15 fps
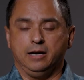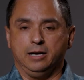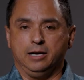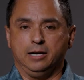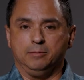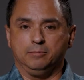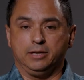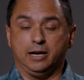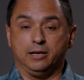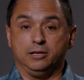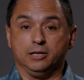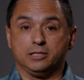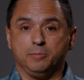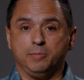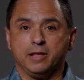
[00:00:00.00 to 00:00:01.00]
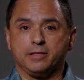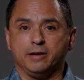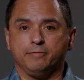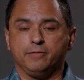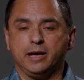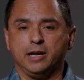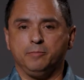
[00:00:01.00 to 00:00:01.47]
Got hooked to
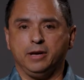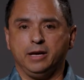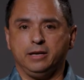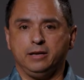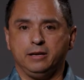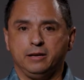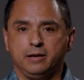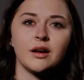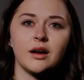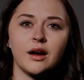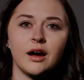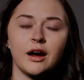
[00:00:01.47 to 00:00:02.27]
methamphetamine.